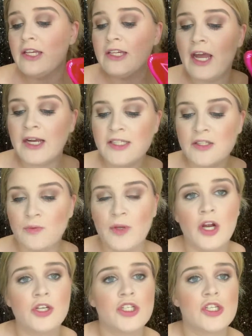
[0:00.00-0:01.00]
Next,
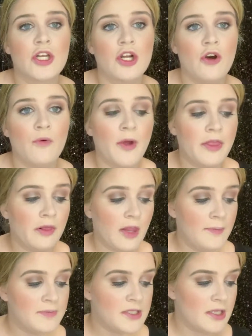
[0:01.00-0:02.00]
we are just going to go with
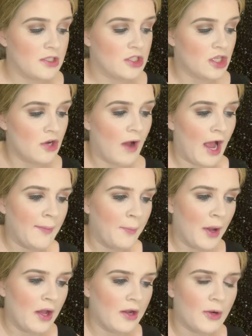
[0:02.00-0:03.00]
lips. So I
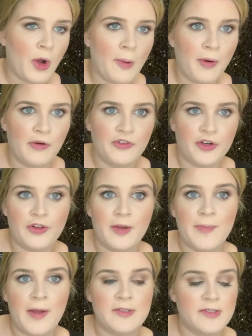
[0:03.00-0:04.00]
bought a couple of their
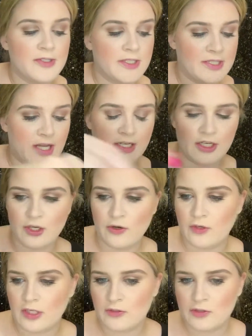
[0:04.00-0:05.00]
lip pencils because I didn't
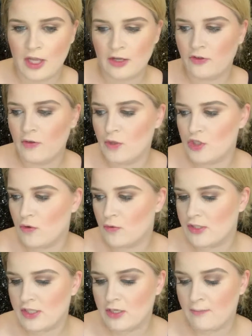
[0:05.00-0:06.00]
know exactly which one
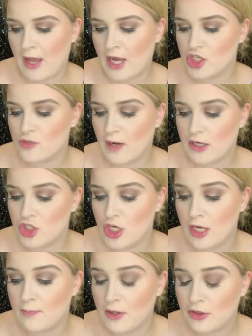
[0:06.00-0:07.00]
was going to match my
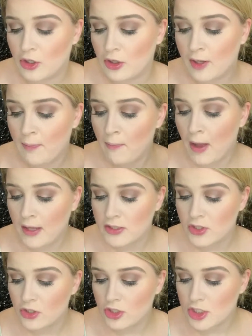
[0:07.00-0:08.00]
shade. But their lip
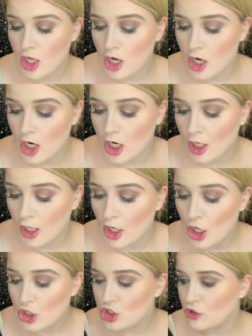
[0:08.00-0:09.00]
pencils are
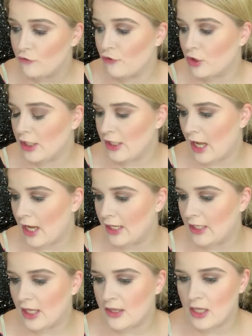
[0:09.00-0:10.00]

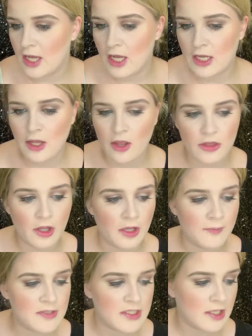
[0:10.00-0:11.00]
$2.49, and then the
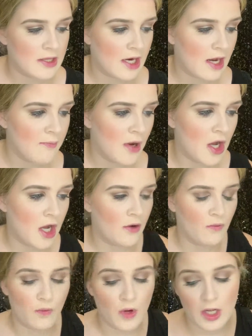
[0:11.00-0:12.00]
lipstick that I
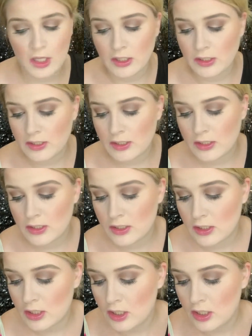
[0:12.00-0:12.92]
bought was